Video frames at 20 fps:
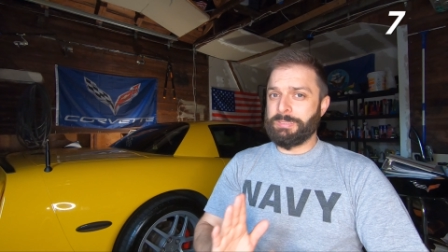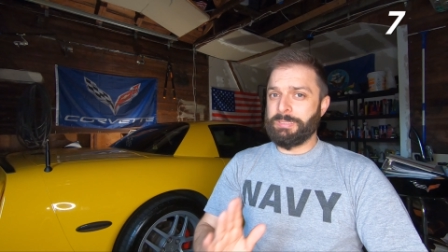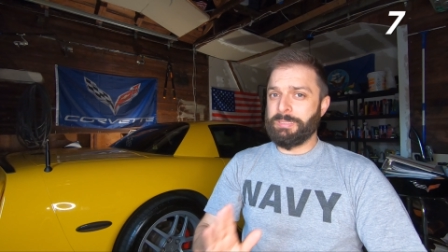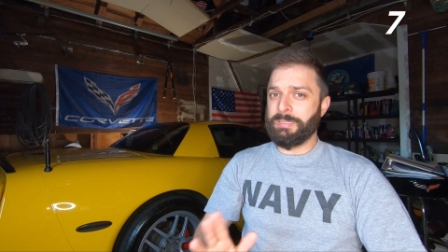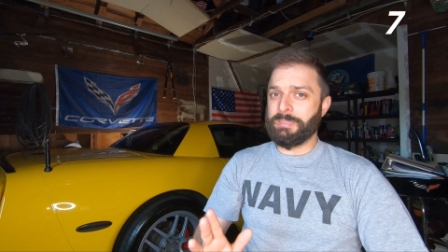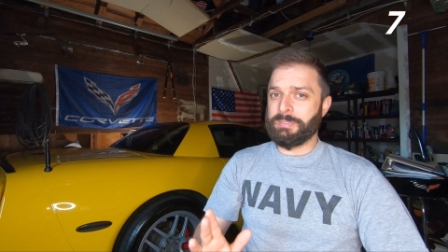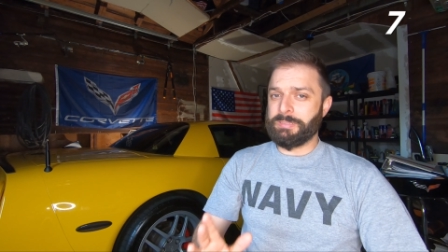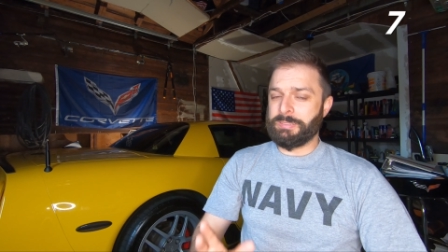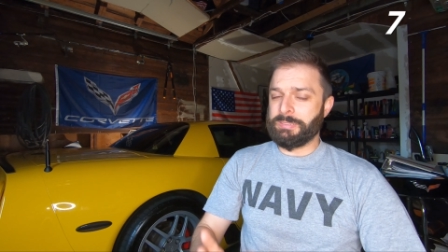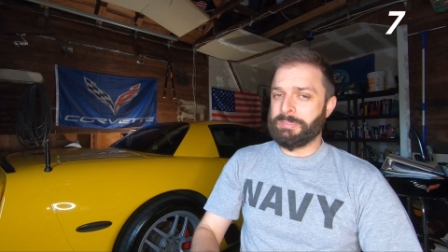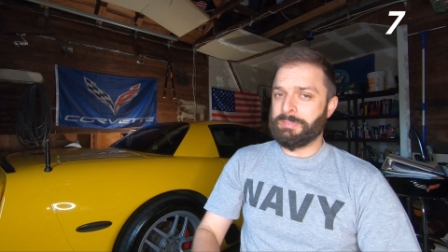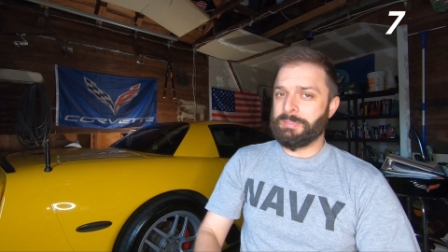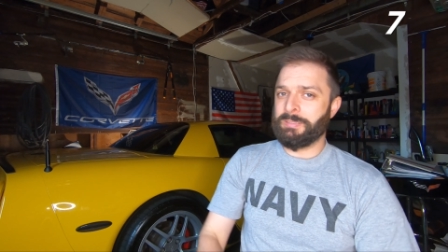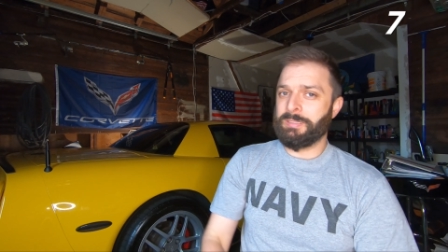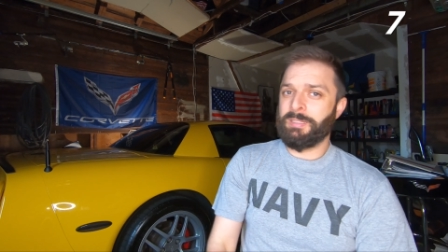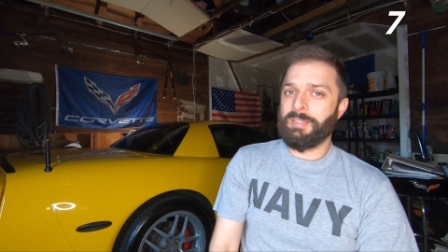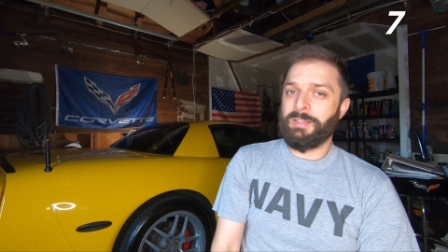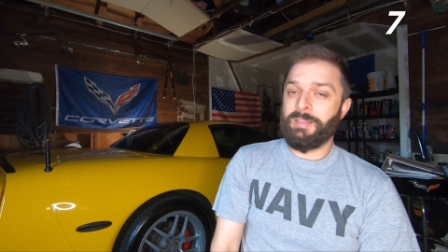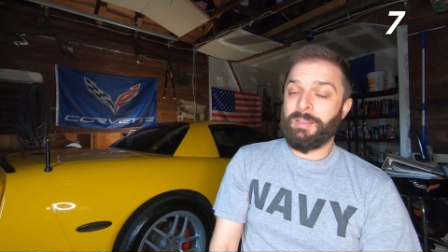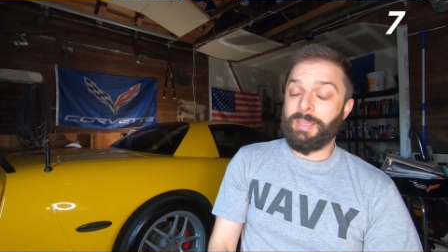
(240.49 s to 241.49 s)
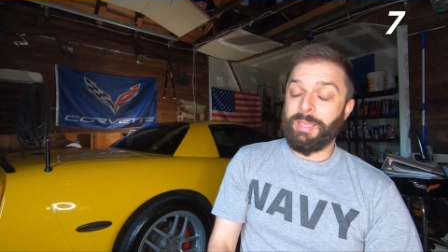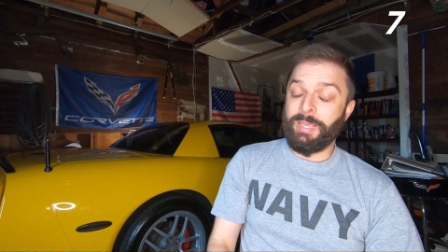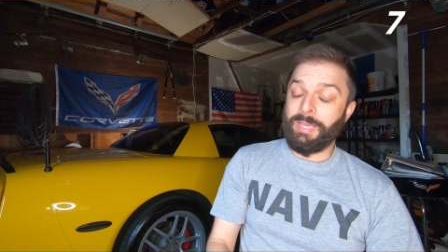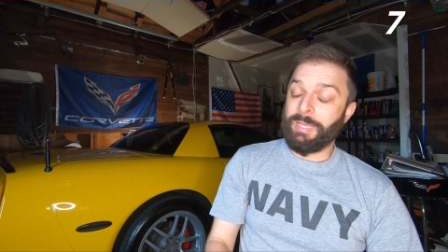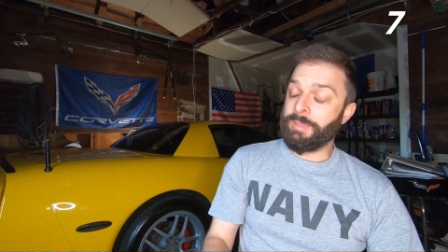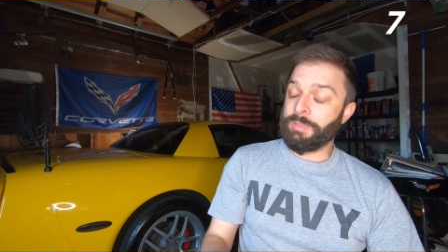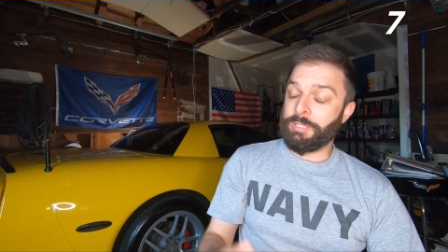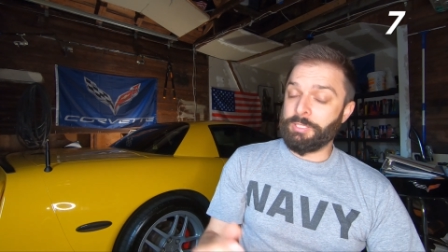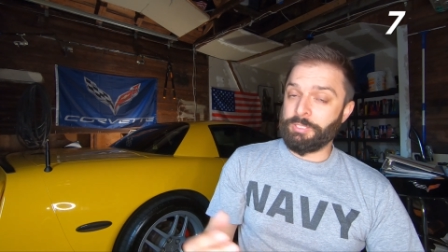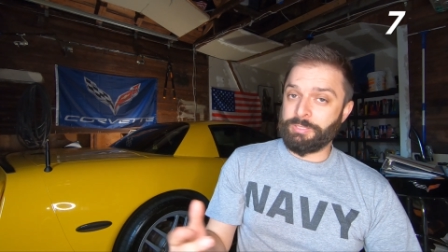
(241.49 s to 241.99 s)
six.
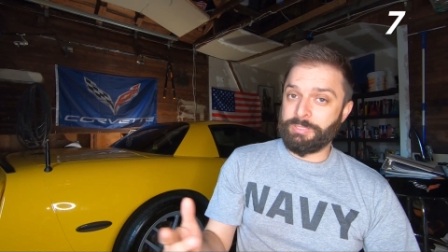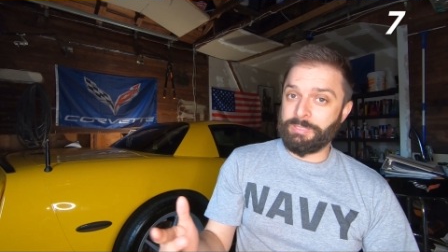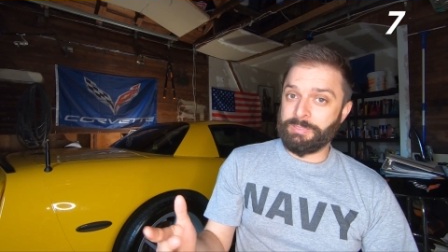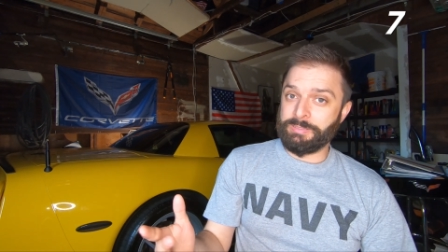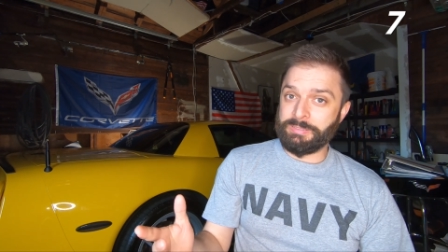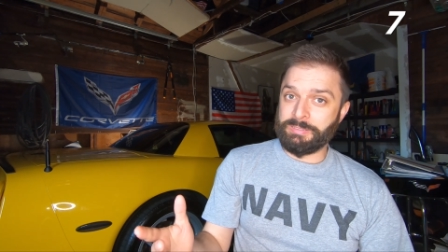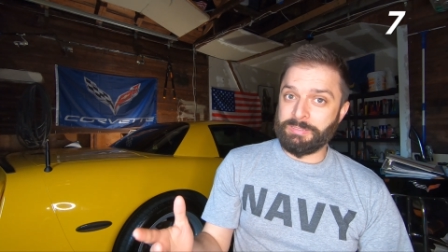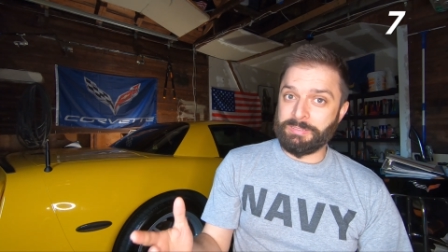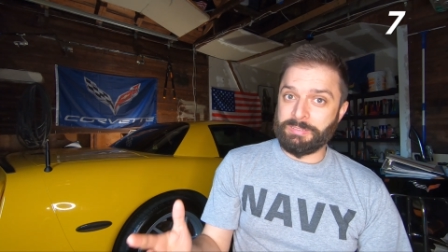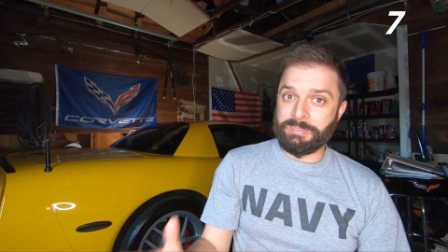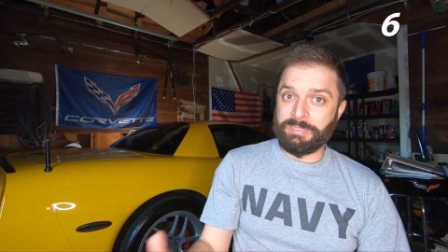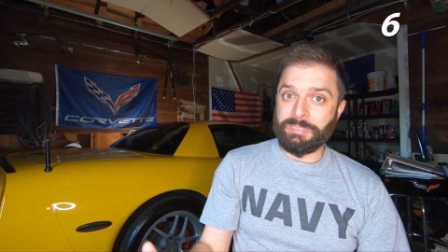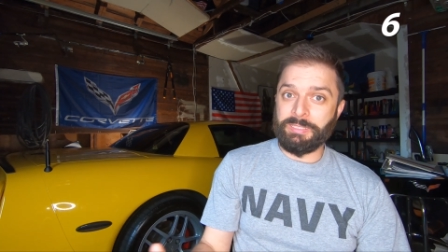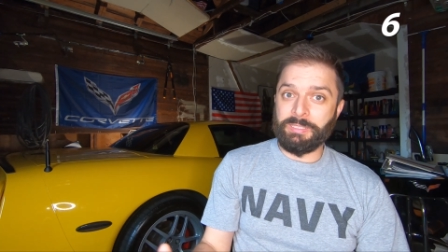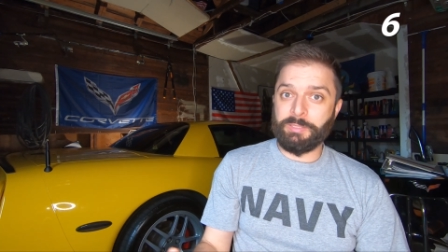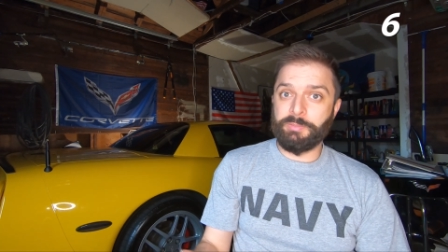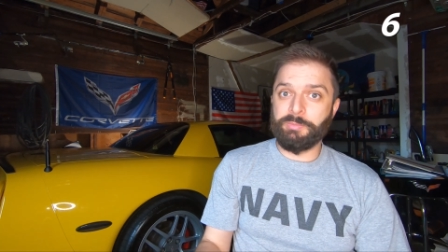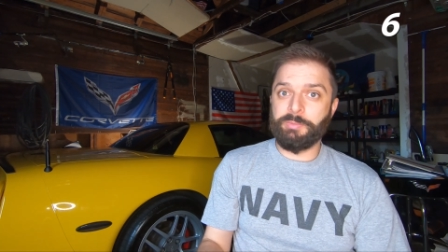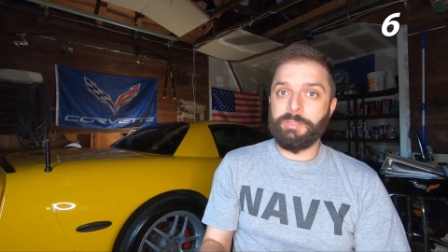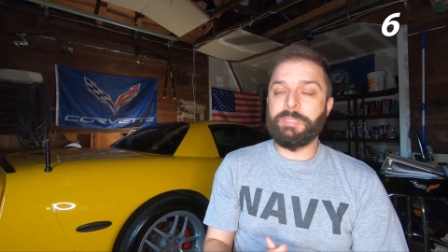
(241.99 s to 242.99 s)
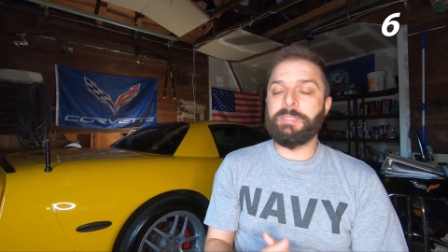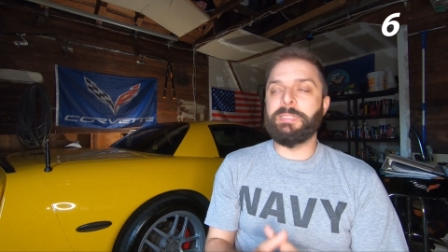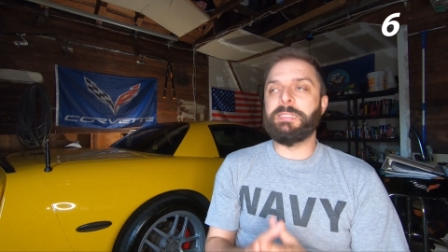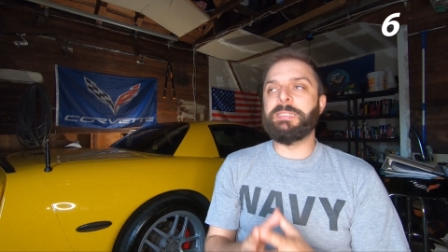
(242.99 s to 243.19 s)
And this is the C3.